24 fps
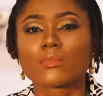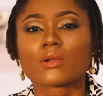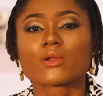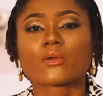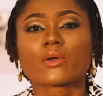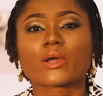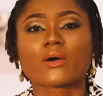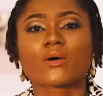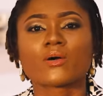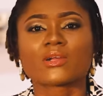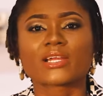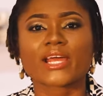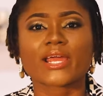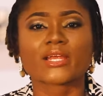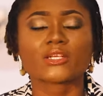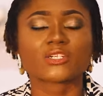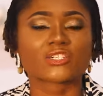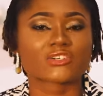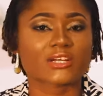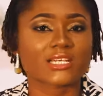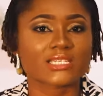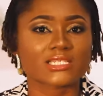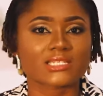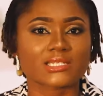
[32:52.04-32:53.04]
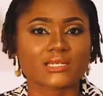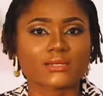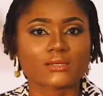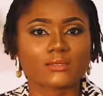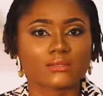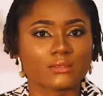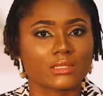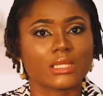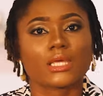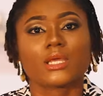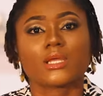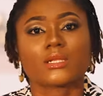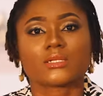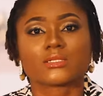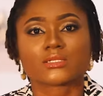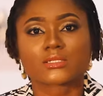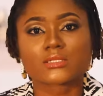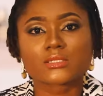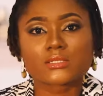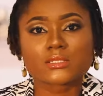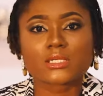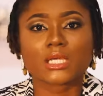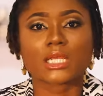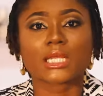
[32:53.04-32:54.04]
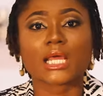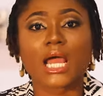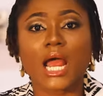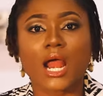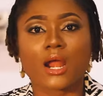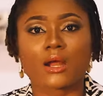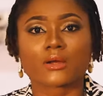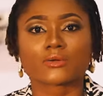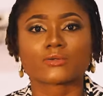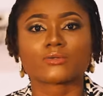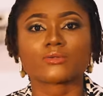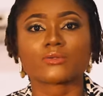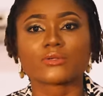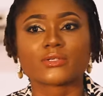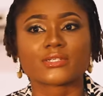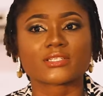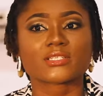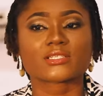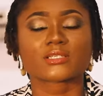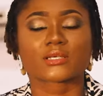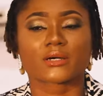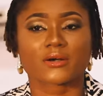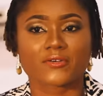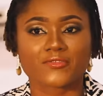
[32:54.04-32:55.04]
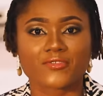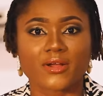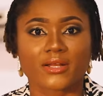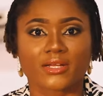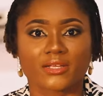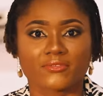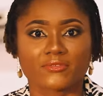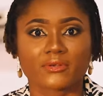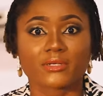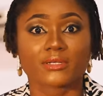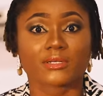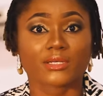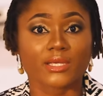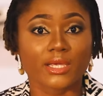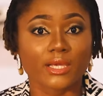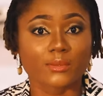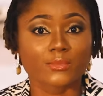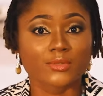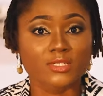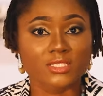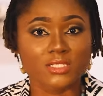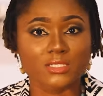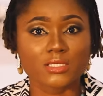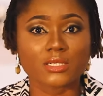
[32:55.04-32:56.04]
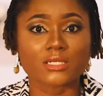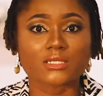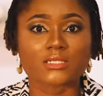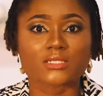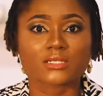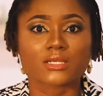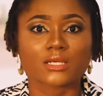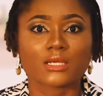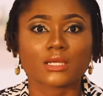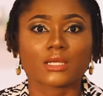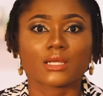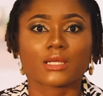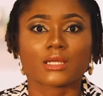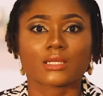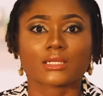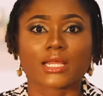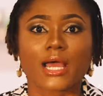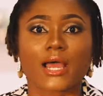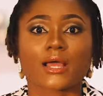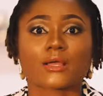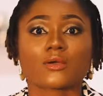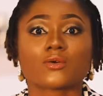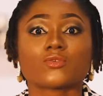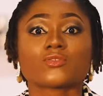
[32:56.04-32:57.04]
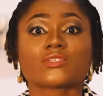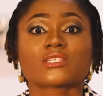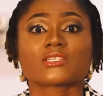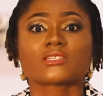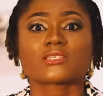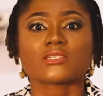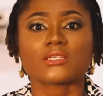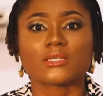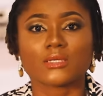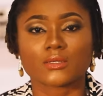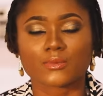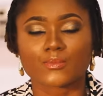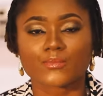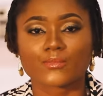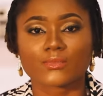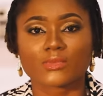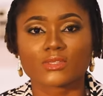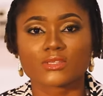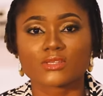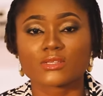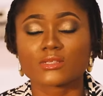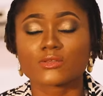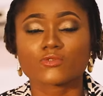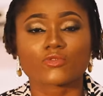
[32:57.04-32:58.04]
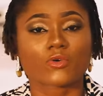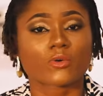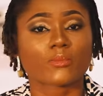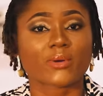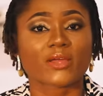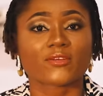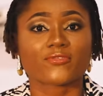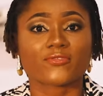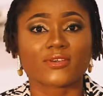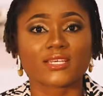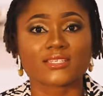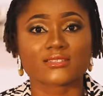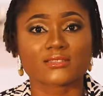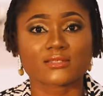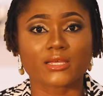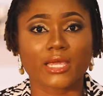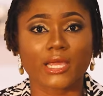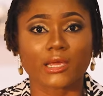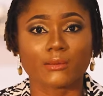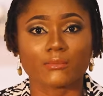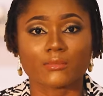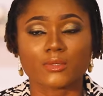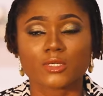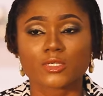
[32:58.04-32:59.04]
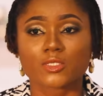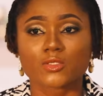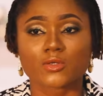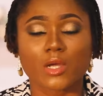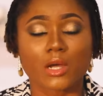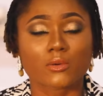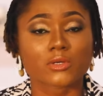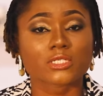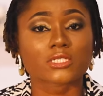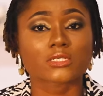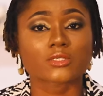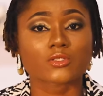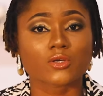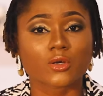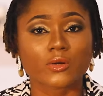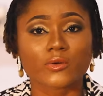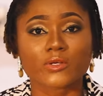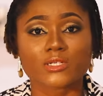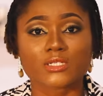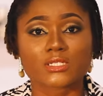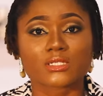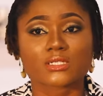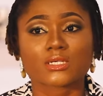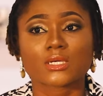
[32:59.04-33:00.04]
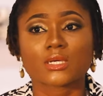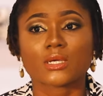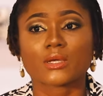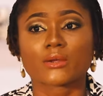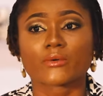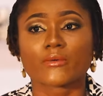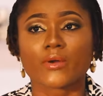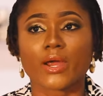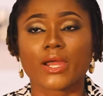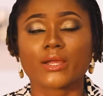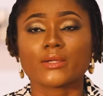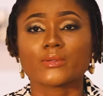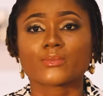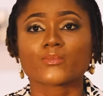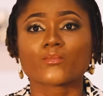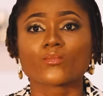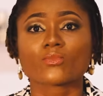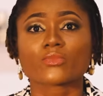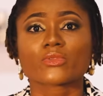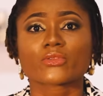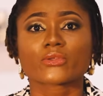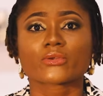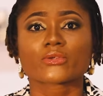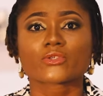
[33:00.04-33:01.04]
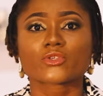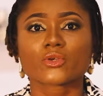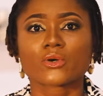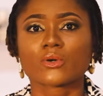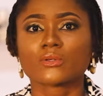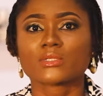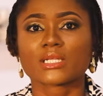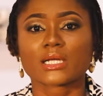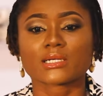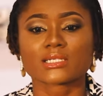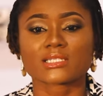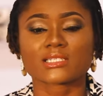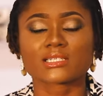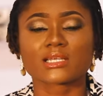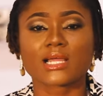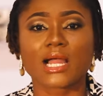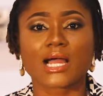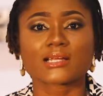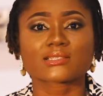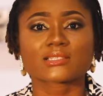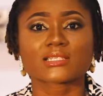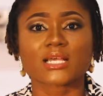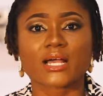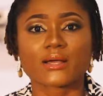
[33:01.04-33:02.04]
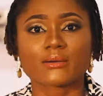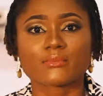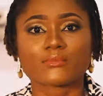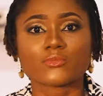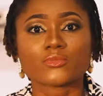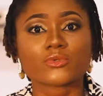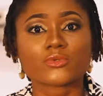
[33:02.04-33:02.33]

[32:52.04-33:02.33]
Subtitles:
but there were other interesting things in Argungu itself and even in Kebbi State that I could see since it was my first time. So I was a tourist, right? So there's the Kanta